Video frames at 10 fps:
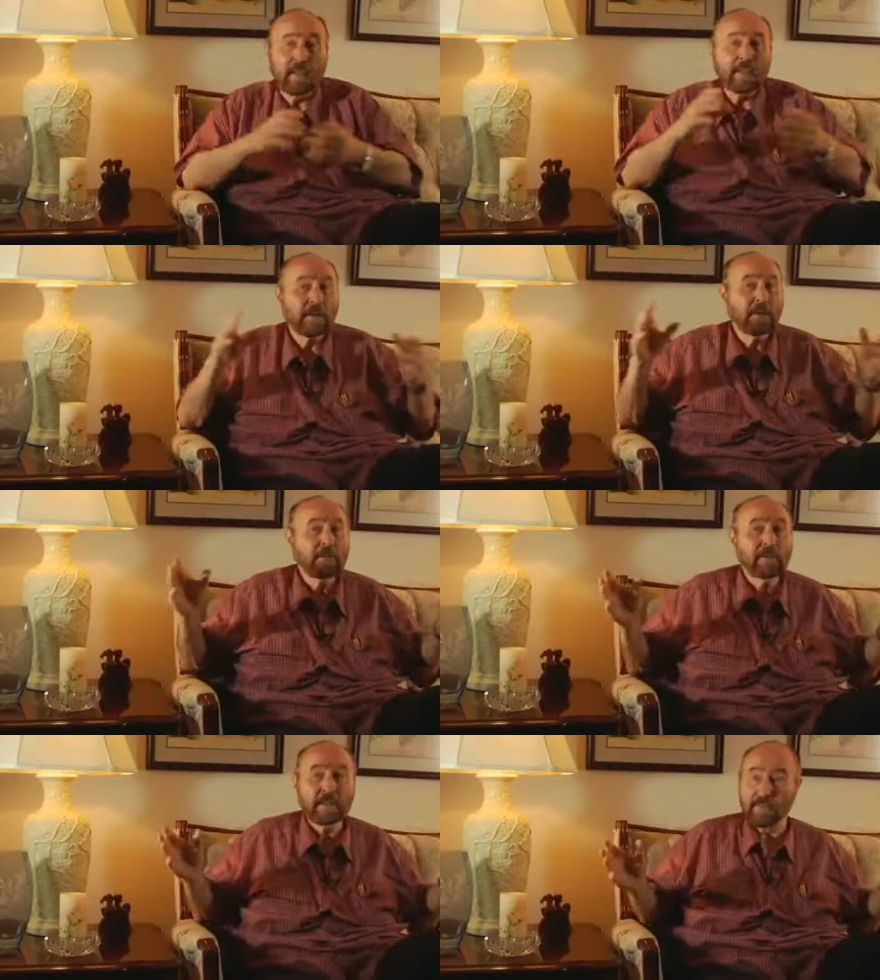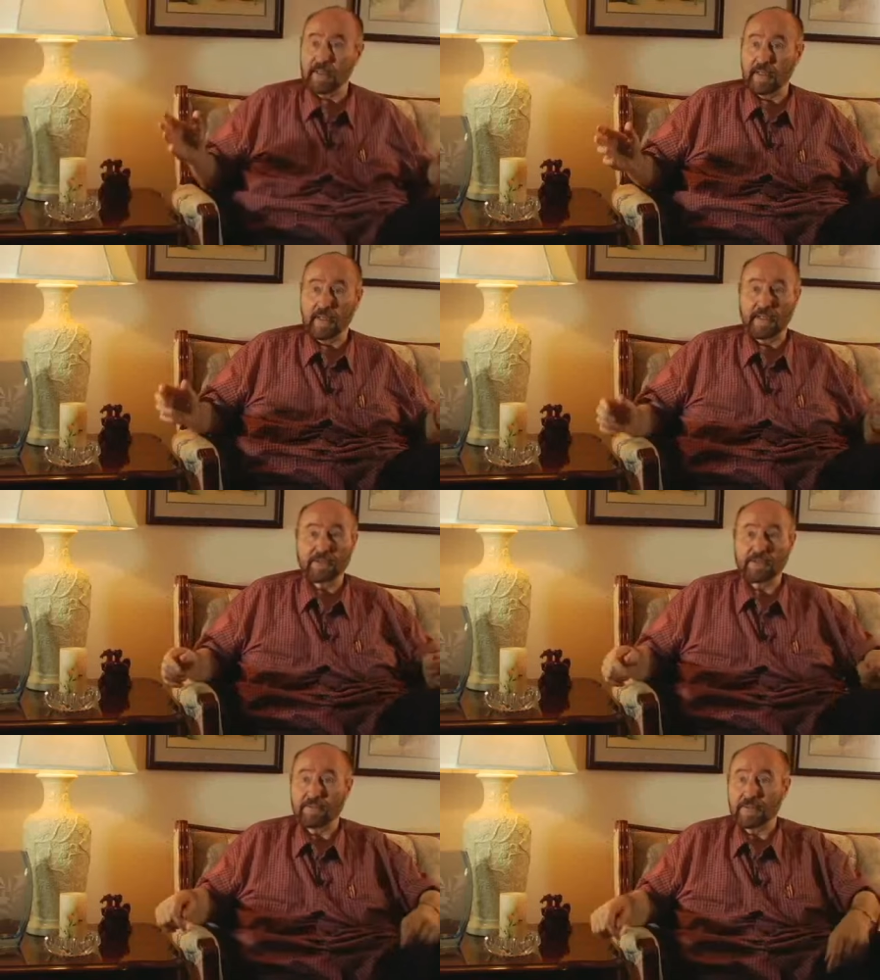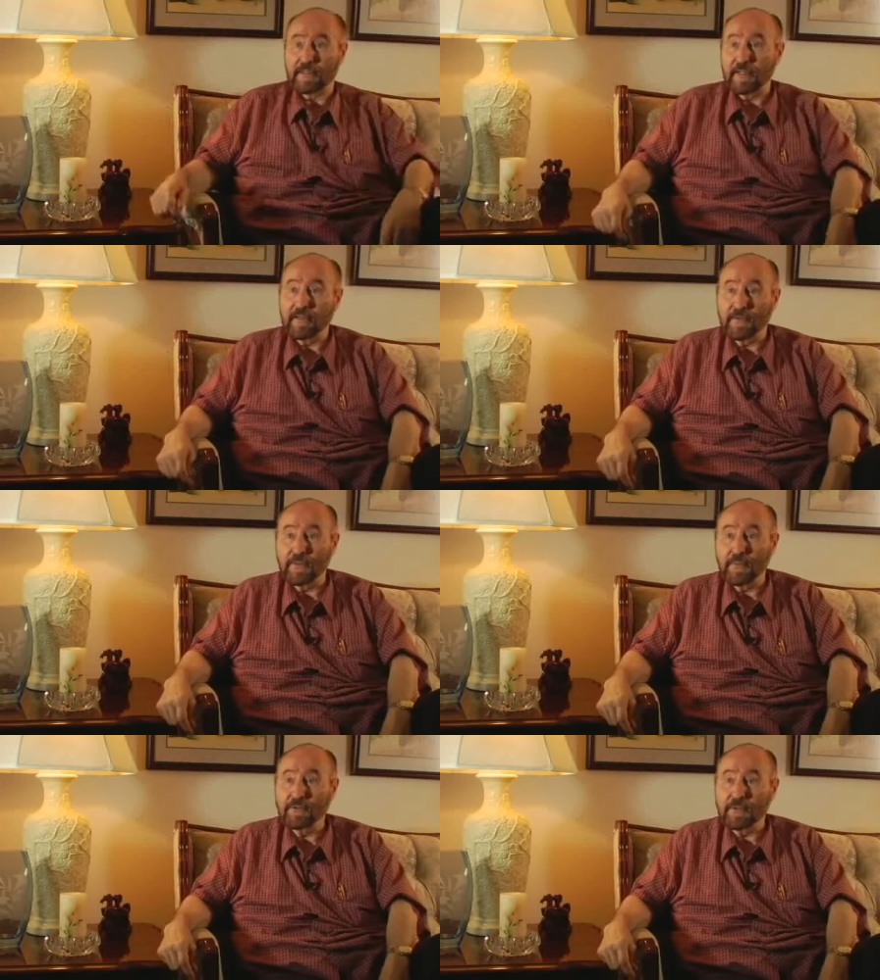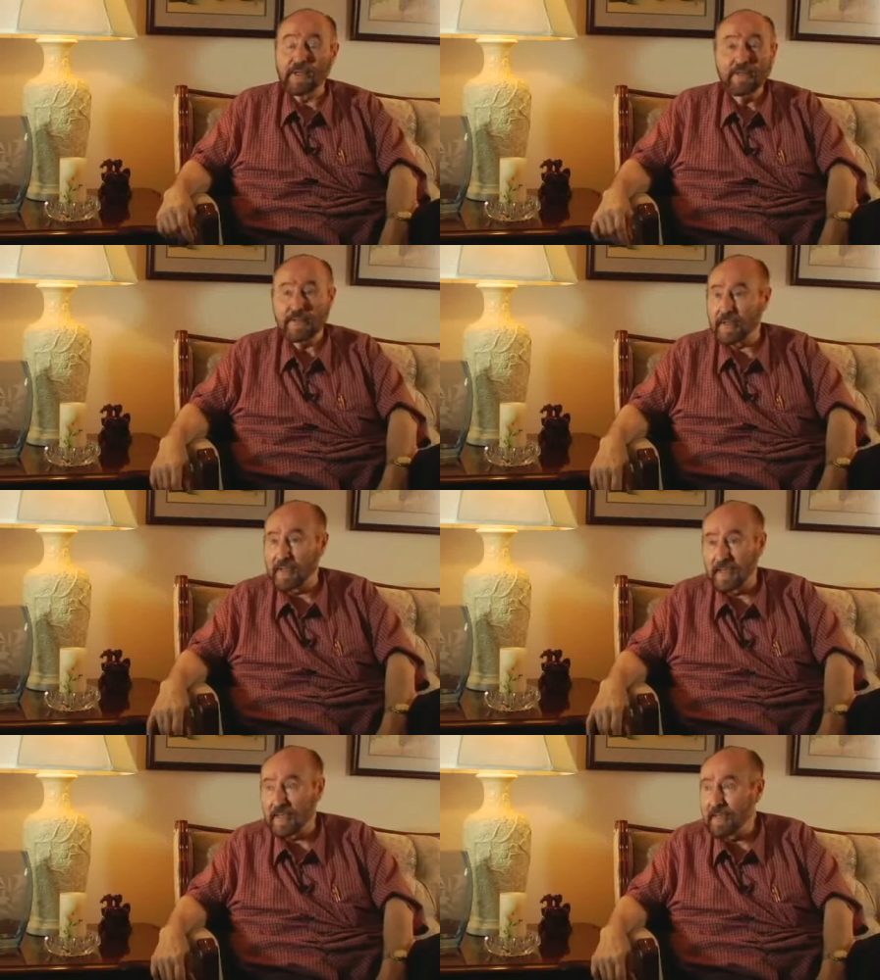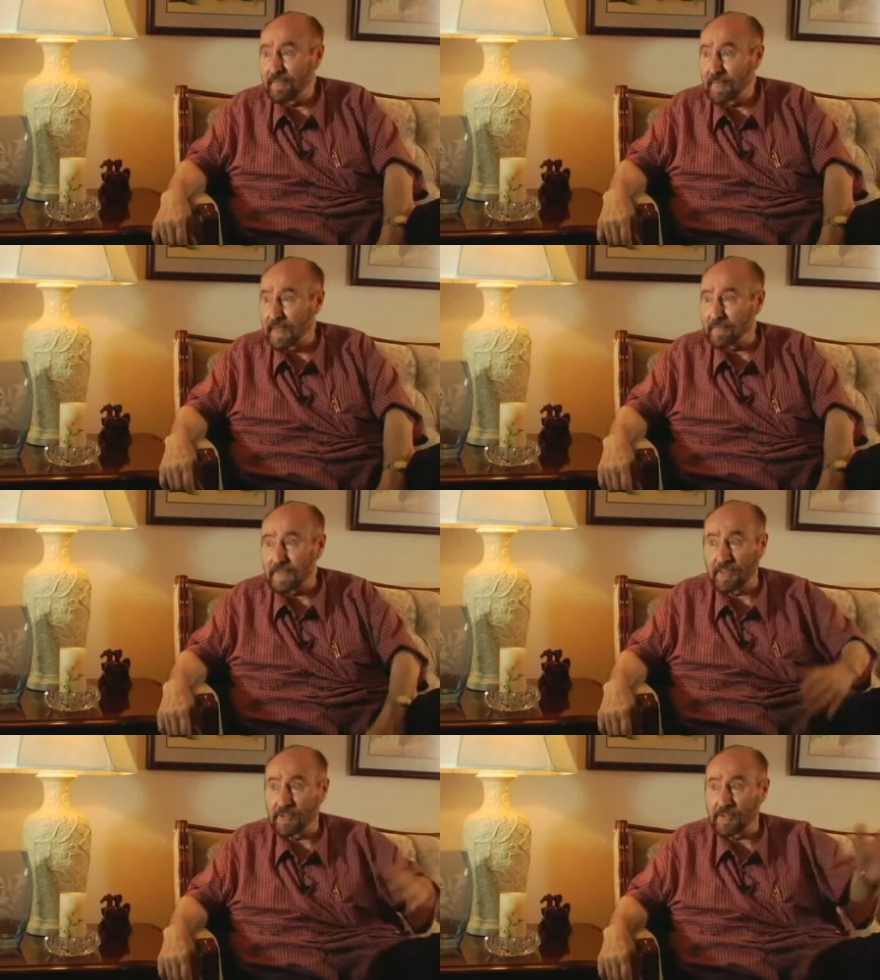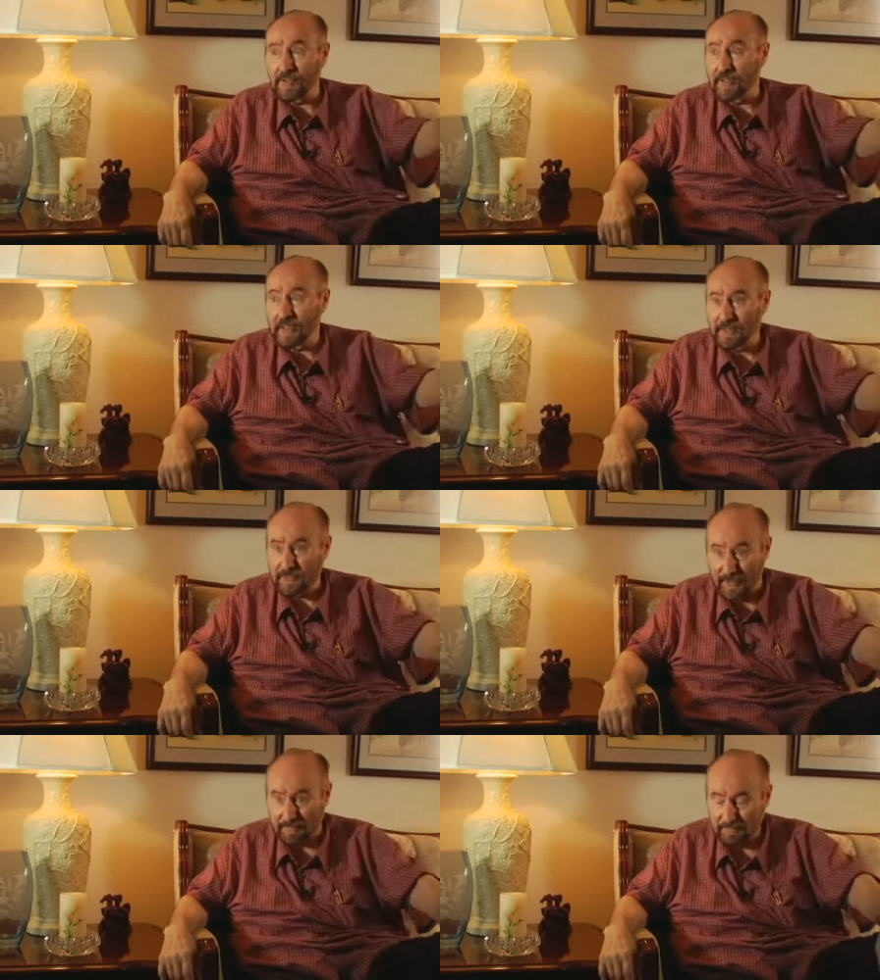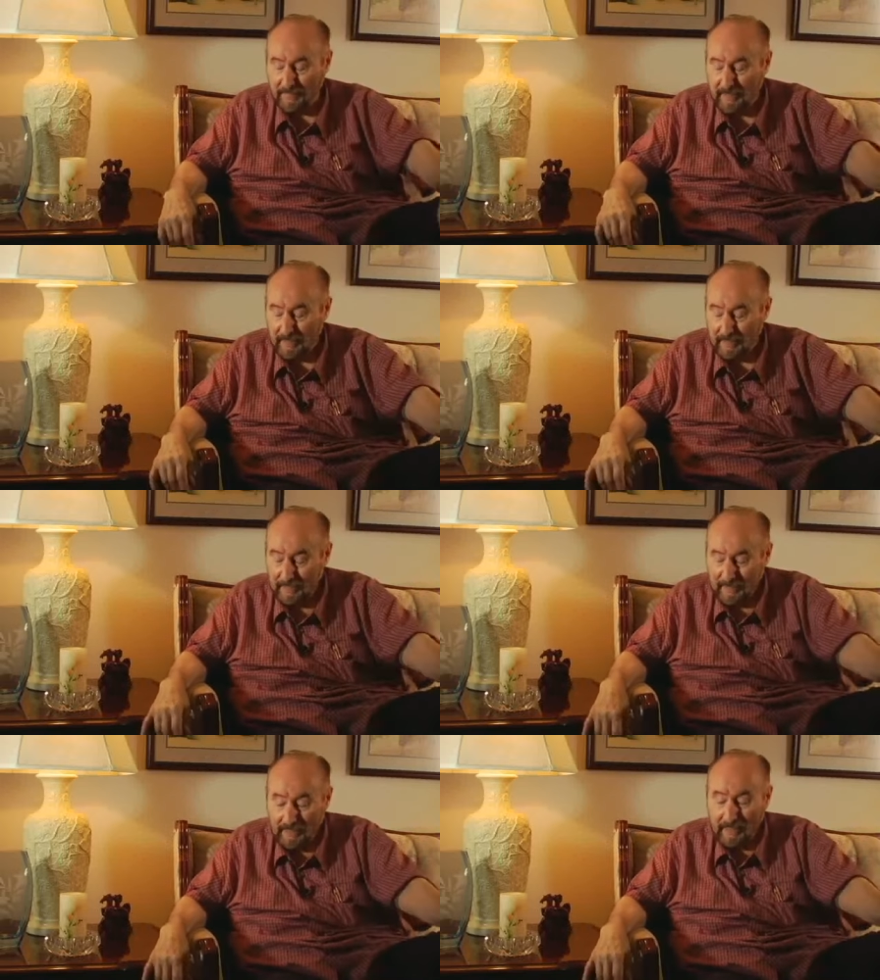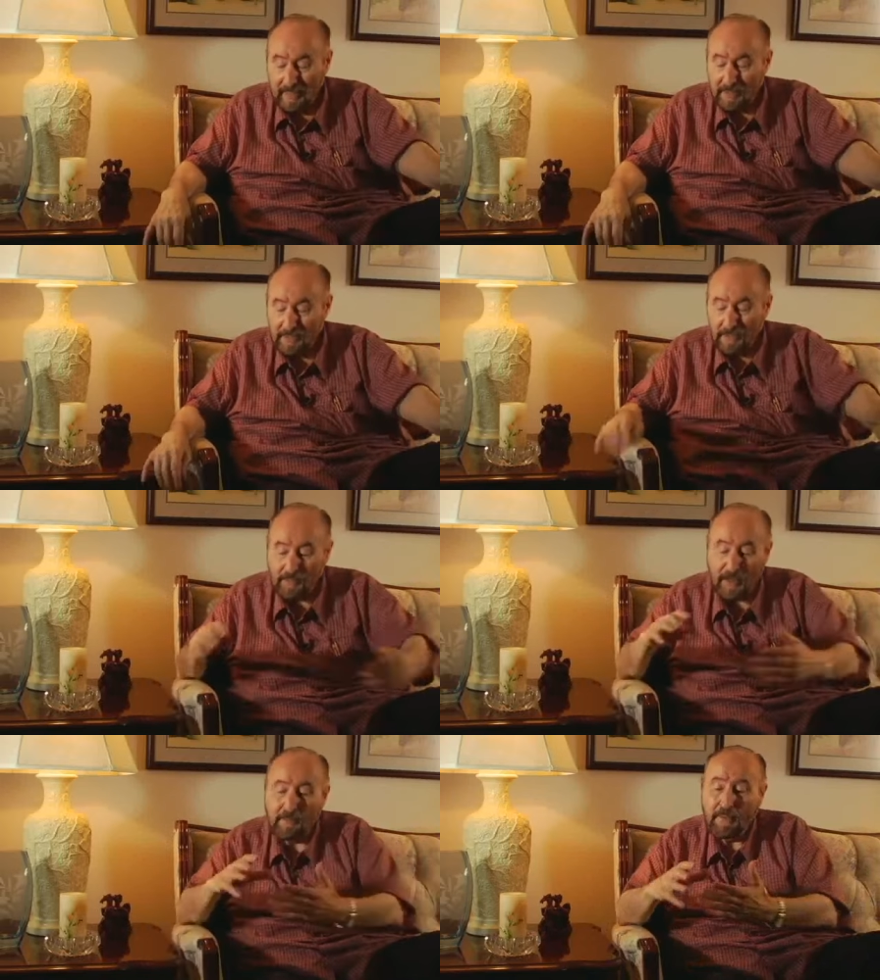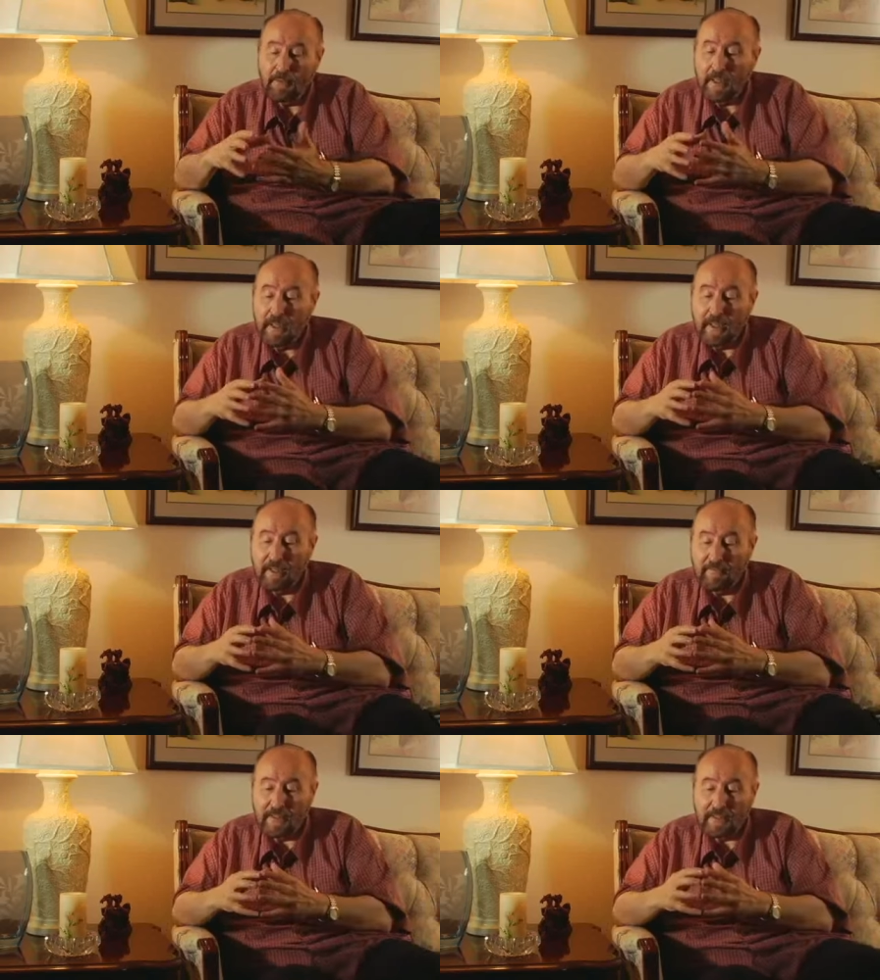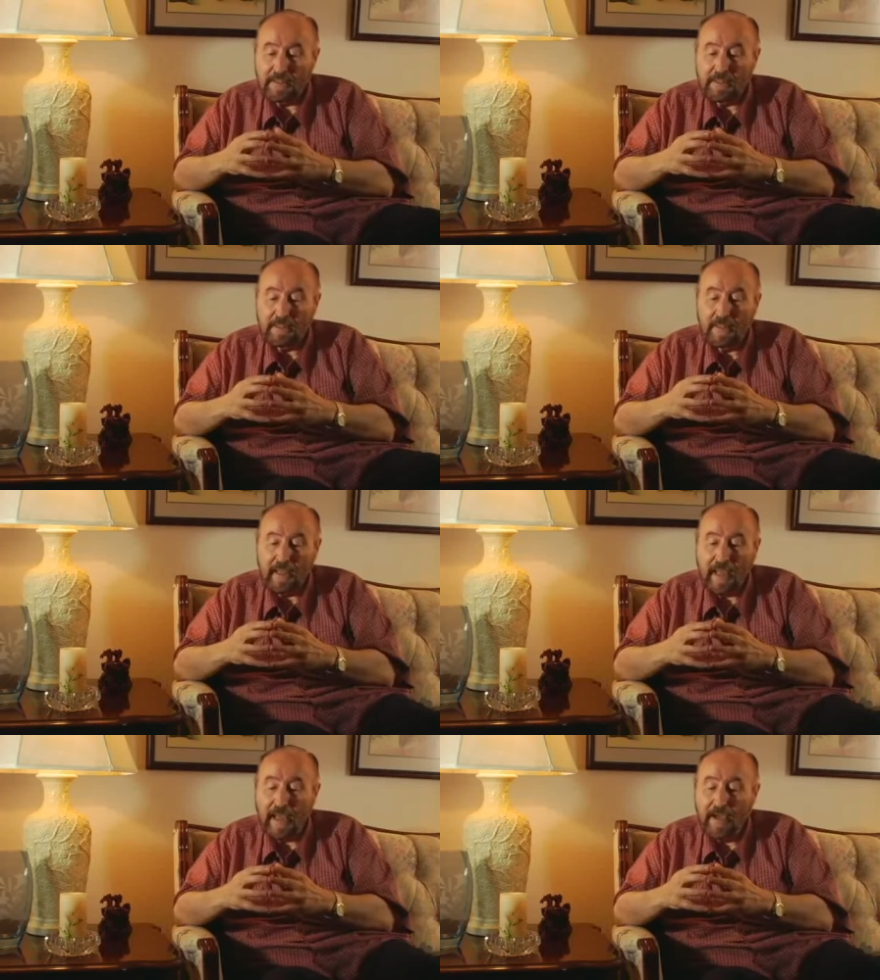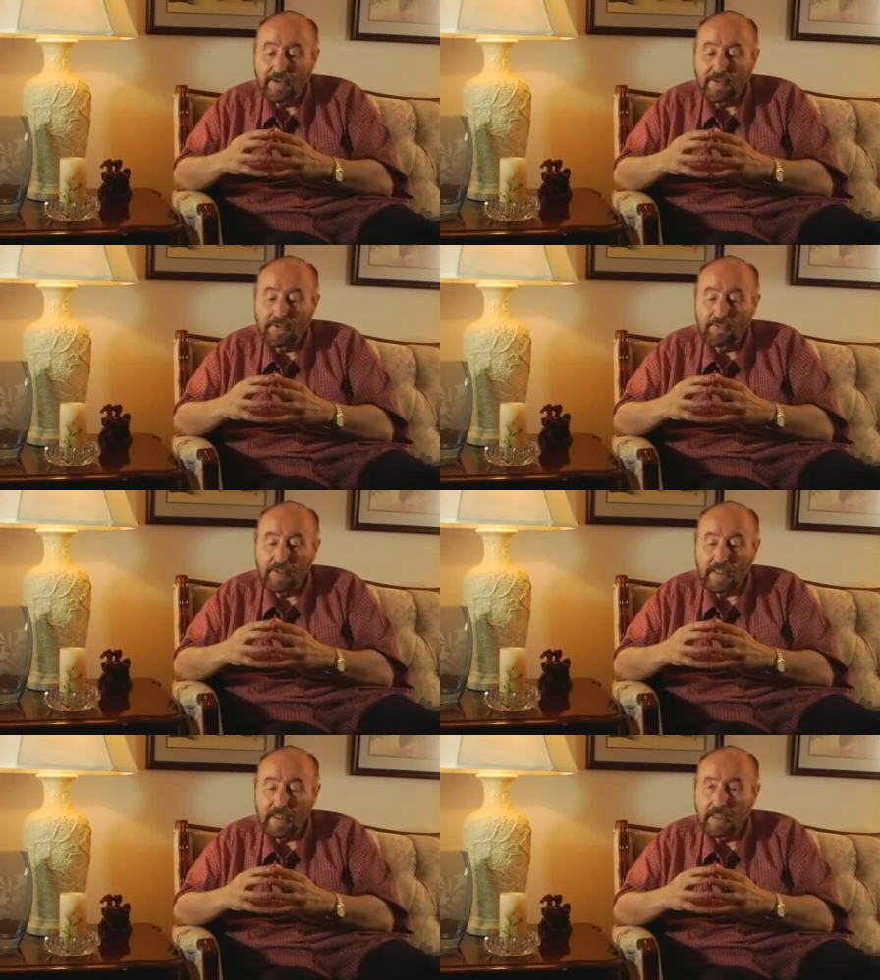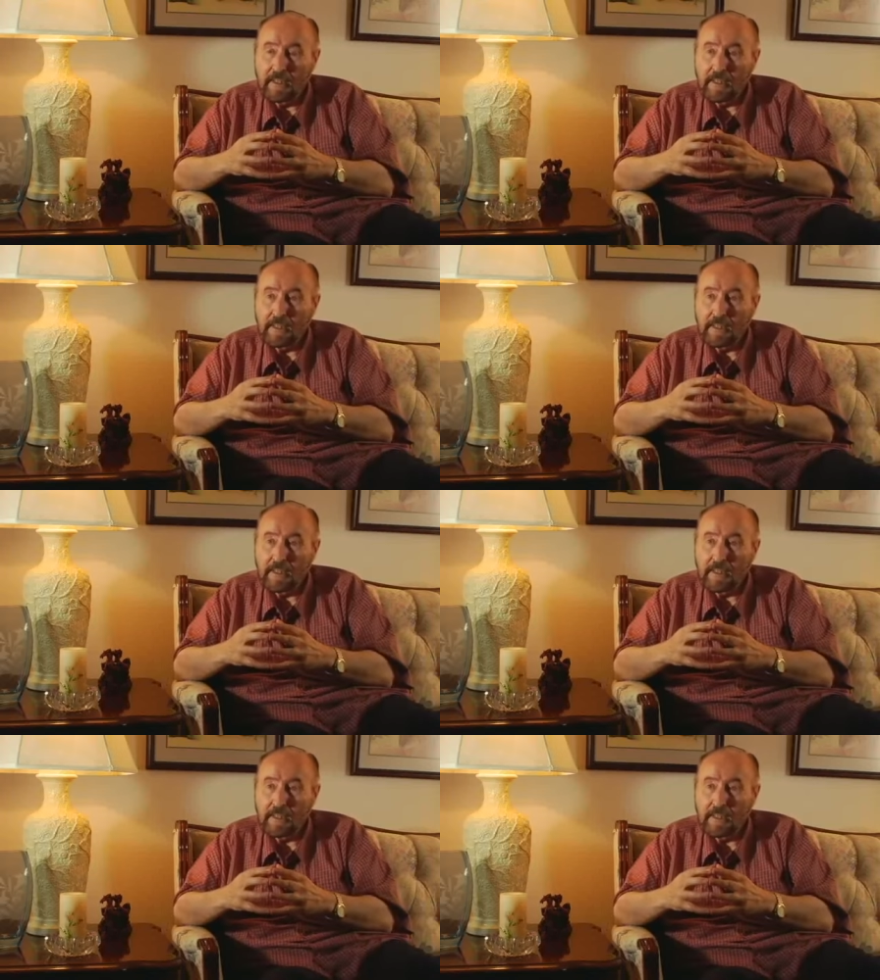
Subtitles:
that's always been the answer of the scientific community, anything highly innovative. Just look at history. So the problem we have is, how do we